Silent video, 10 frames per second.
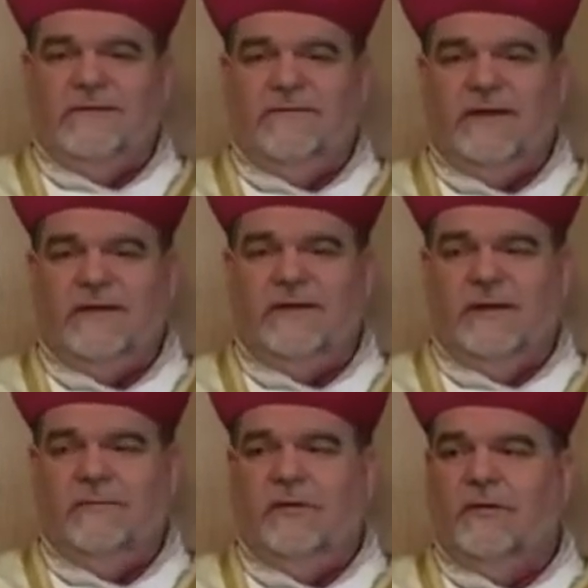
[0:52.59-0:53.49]
Like
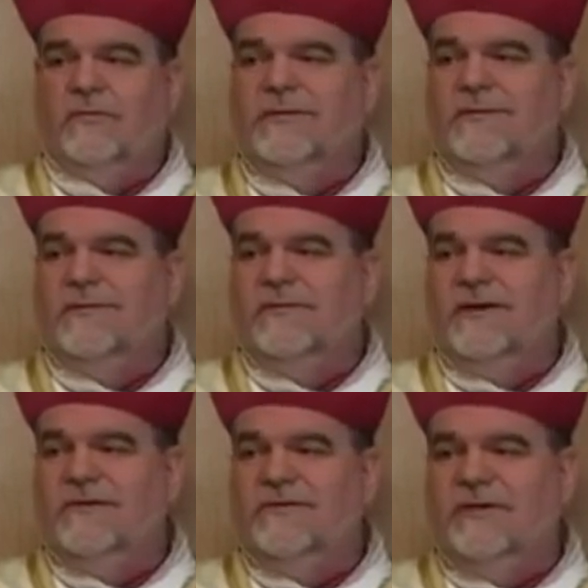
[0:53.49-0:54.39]
Columbo. Columbo
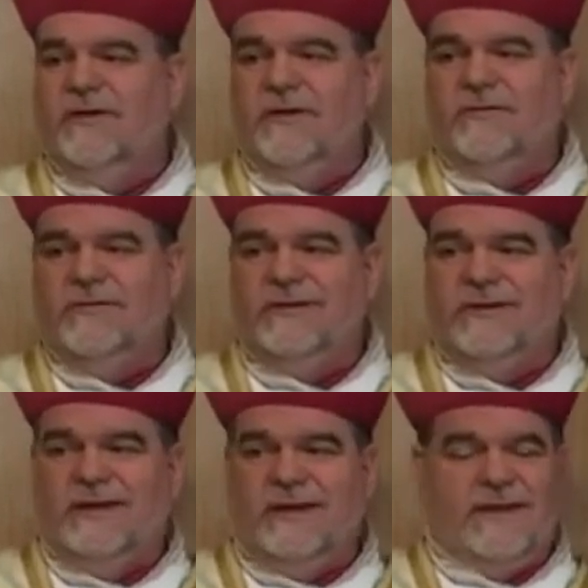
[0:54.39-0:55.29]
asking a question,
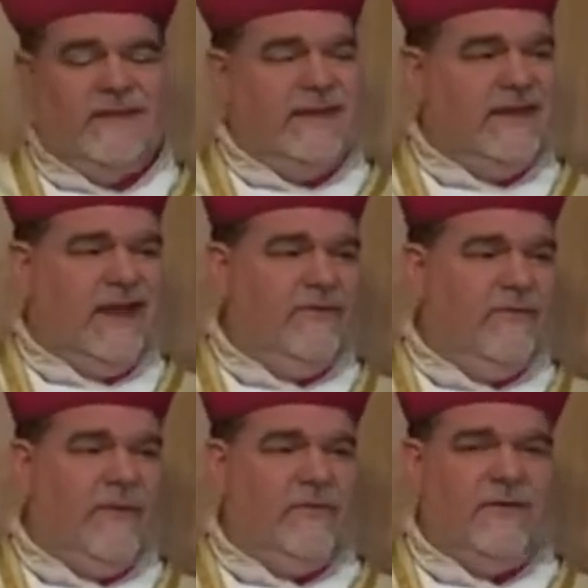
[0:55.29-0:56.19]
and then he can't
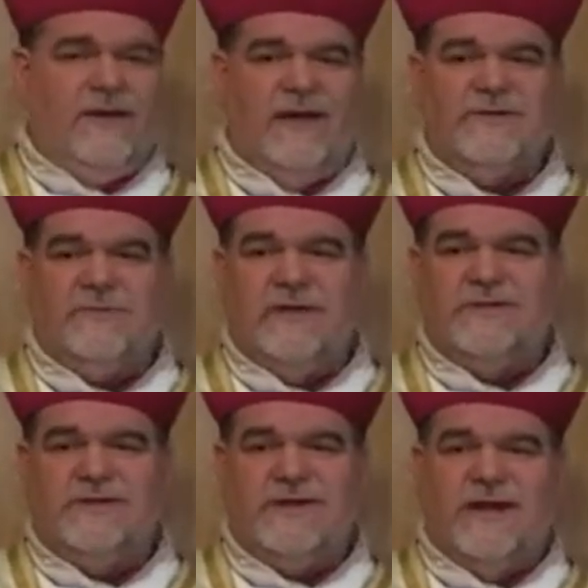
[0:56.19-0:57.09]
remember the last
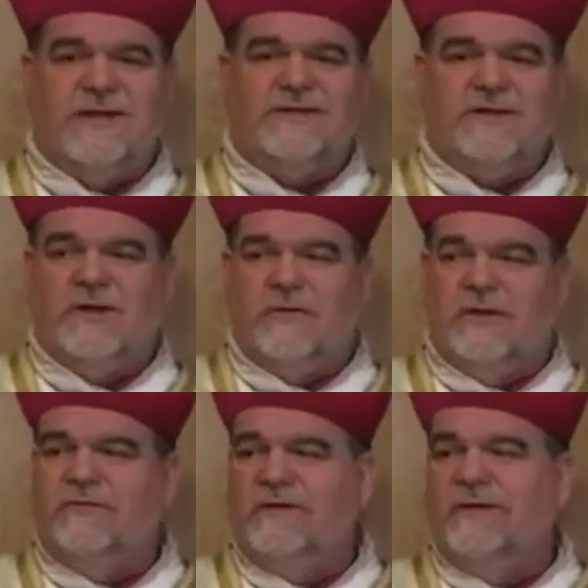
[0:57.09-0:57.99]
question. He asks another
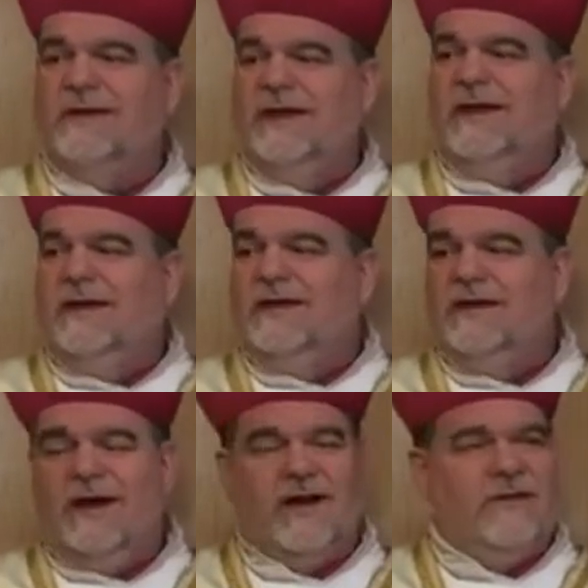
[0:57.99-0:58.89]
question. And
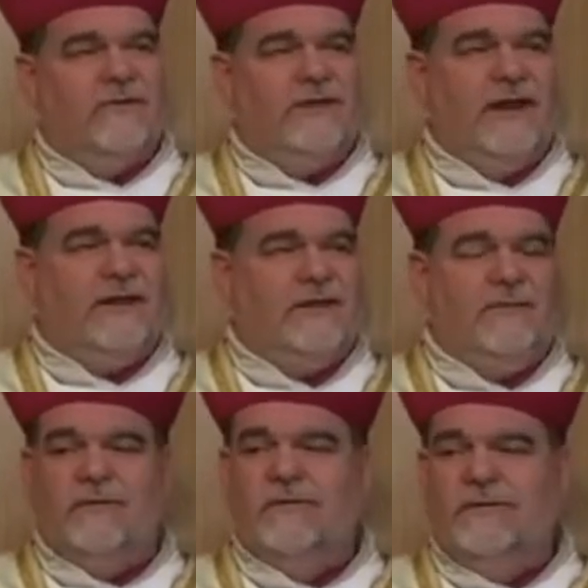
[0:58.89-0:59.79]
God isn't like
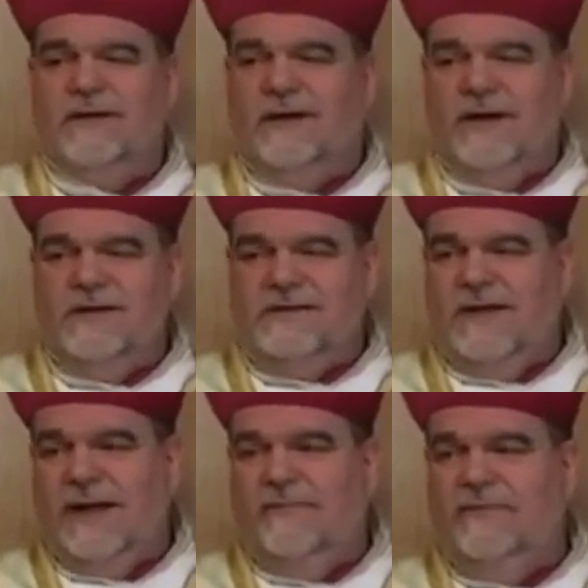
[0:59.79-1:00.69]
Columbo, and God is
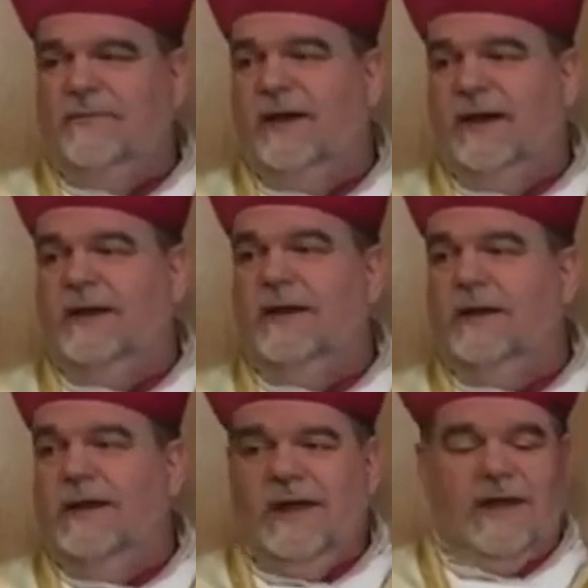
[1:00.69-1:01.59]
not absent-minded.
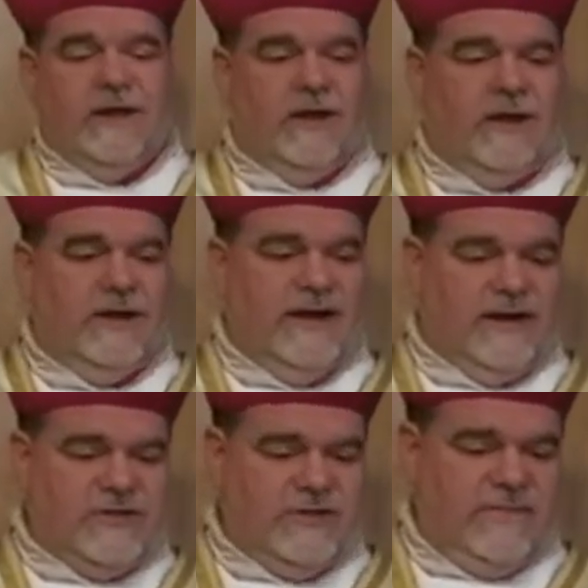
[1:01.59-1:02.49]
God
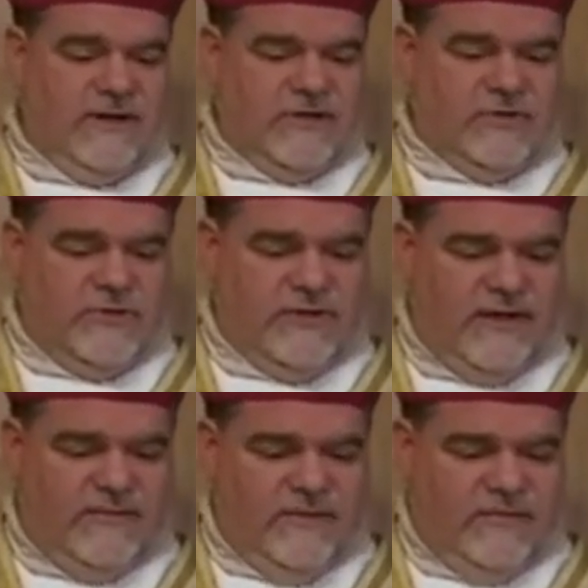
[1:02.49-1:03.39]
actually makes sure that
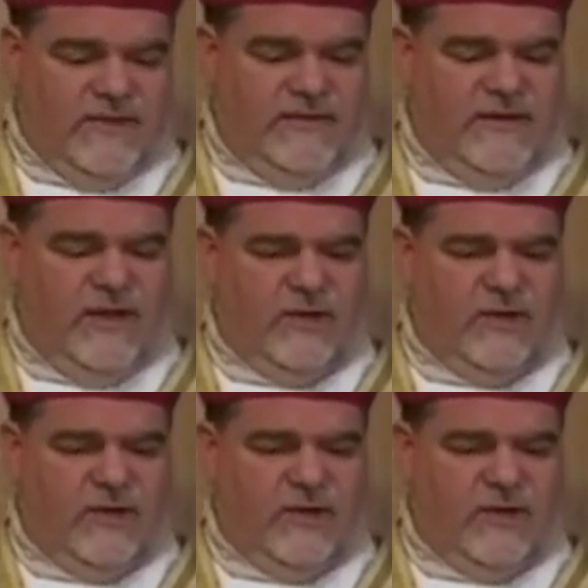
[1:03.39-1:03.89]
everything that He